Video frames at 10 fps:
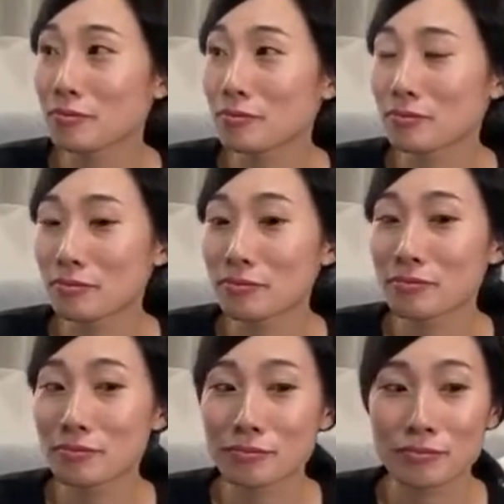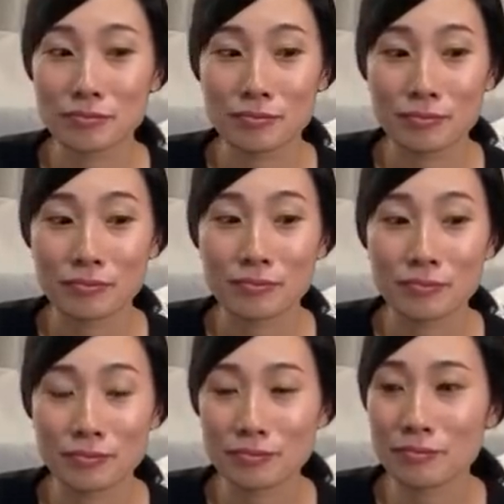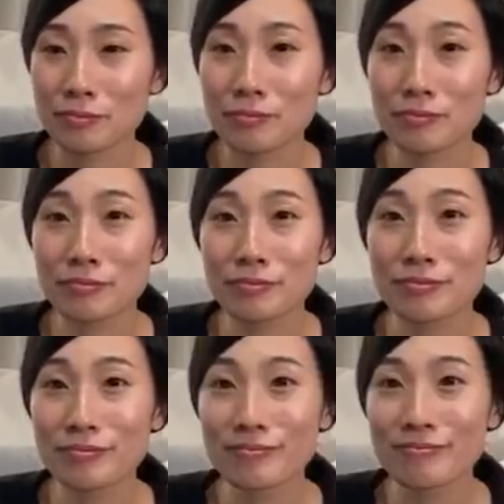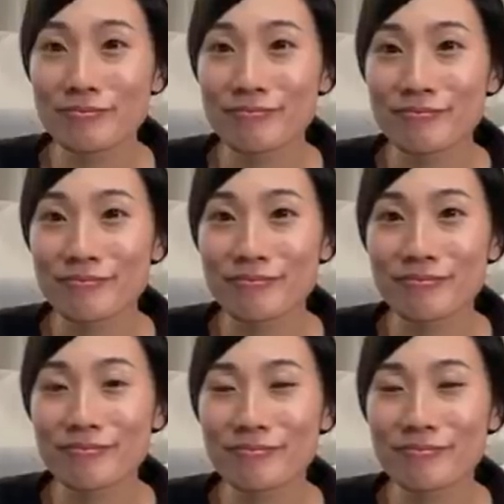This person isn't speaking.